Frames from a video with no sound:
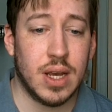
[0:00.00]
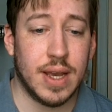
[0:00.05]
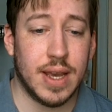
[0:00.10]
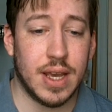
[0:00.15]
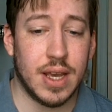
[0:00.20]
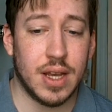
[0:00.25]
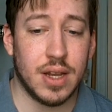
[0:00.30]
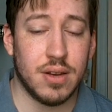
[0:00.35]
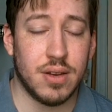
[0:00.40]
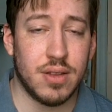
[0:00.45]

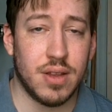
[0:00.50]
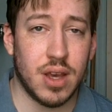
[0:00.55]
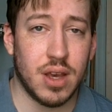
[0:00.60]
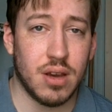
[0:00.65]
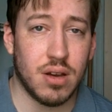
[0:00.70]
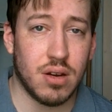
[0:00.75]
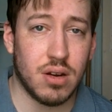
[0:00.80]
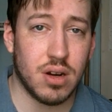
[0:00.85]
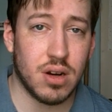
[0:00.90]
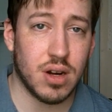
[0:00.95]
and
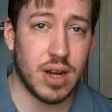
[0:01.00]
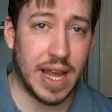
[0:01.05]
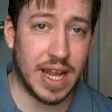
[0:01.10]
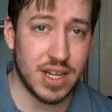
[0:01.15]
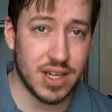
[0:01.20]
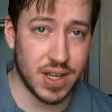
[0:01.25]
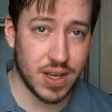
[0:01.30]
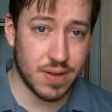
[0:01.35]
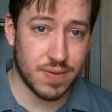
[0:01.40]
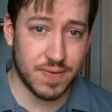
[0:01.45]
they are
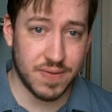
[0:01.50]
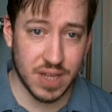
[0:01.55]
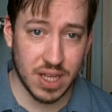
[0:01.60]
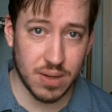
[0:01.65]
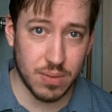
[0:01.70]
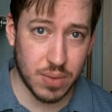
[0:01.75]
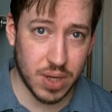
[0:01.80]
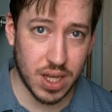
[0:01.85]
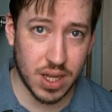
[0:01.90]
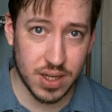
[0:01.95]
ending
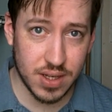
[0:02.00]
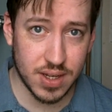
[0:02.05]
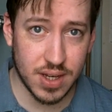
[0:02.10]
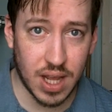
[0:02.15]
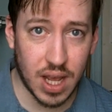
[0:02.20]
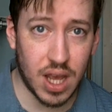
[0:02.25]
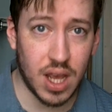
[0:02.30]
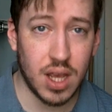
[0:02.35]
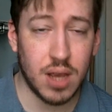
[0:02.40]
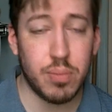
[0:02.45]
Fleet Week
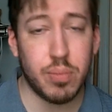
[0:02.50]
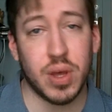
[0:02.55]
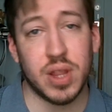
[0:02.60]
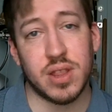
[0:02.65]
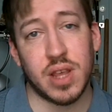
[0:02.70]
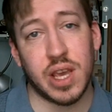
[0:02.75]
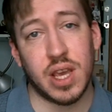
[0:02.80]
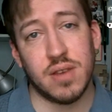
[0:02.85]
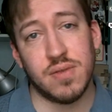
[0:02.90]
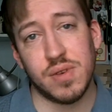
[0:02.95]
today,
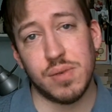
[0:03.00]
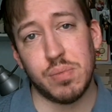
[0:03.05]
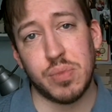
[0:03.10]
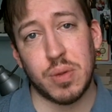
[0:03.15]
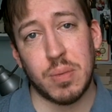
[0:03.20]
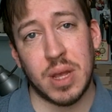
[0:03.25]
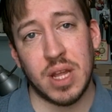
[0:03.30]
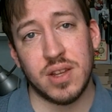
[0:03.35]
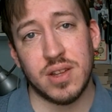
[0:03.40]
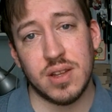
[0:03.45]
but they have
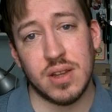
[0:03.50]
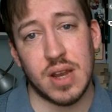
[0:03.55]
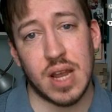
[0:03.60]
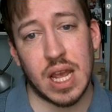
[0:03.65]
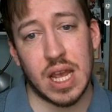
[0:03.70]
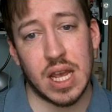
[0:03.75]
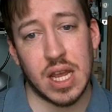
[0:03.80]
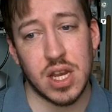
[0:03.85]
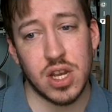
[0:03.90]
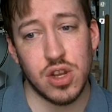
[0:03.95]
implemented
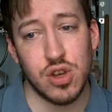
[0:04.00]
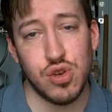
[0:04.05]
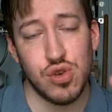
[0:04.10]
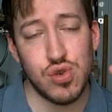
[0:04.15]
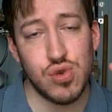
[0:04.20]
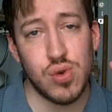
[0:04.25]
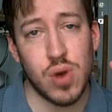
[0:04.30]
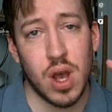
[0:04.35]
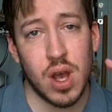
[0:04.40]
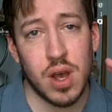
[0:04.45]
a
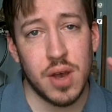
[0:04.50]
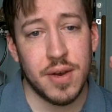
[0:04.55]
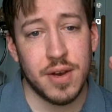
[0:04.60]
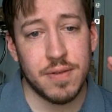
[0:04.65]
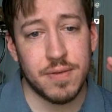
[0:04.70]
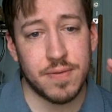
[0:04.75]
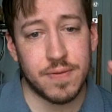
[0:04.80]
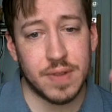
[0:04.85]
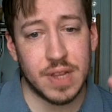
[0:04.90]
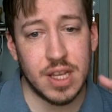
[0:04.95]
new
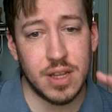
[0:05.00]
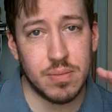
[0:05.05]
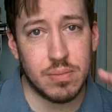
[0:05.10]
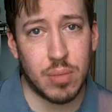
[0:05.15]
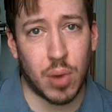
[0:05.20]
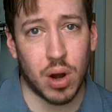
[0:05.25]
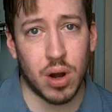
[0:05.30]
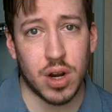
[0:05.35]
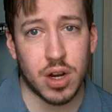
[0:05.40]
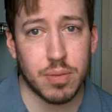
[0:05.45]
Fleet
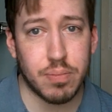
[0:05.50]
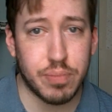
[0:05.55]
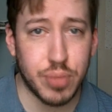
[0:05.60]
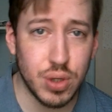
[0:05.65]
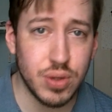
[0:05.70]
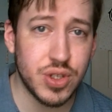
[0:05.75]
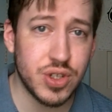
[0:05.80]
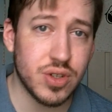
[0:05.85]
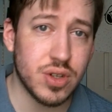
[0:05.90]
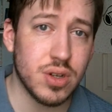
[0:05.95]
Mark
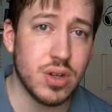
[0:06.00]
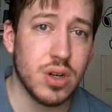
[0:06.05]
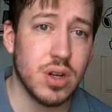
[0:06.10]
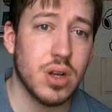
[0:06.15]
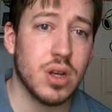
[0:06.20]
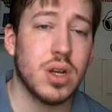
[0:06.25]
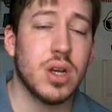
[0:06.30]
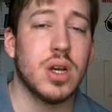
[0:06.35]
booster.